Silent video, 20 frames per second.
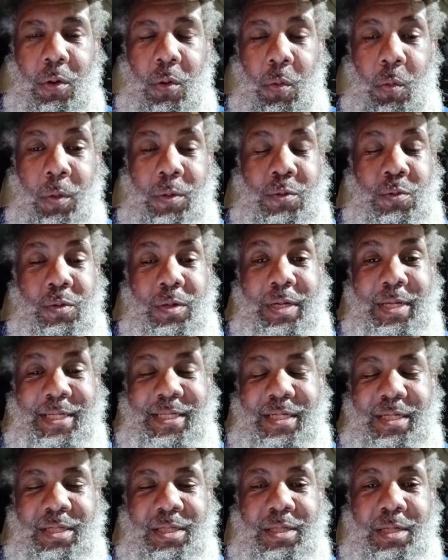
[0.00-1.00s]
when you
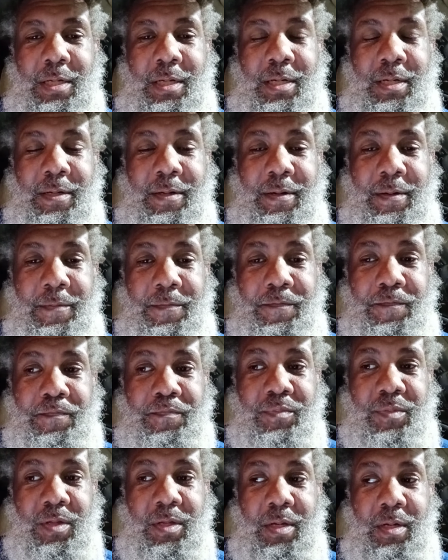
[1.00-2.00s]
listen to
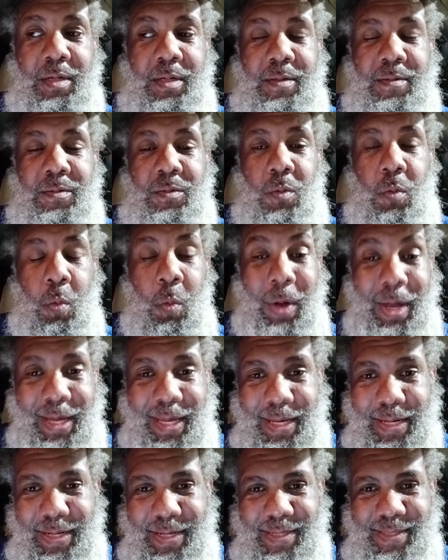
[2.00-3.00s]

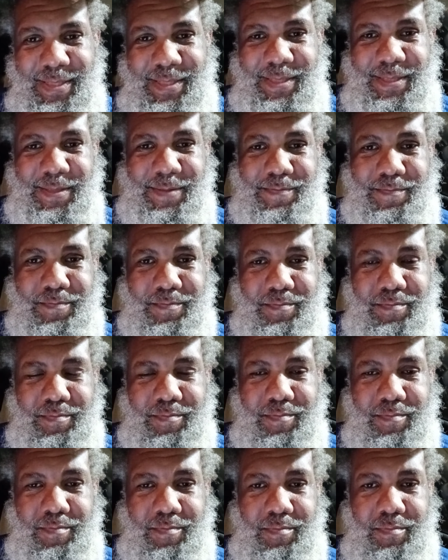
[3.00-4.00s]
wickedness.
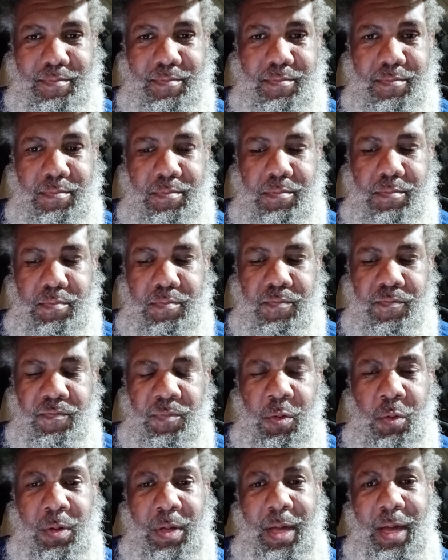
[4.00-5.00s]

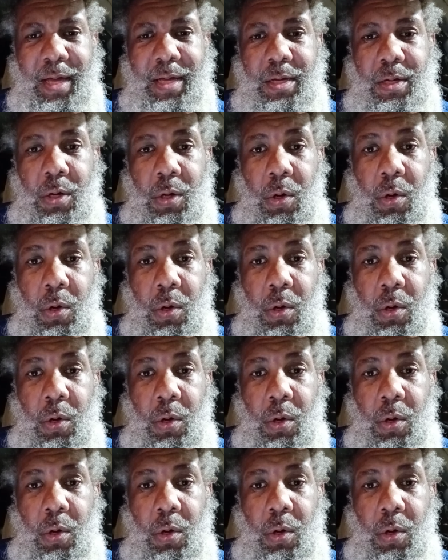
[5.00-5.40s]
Okay?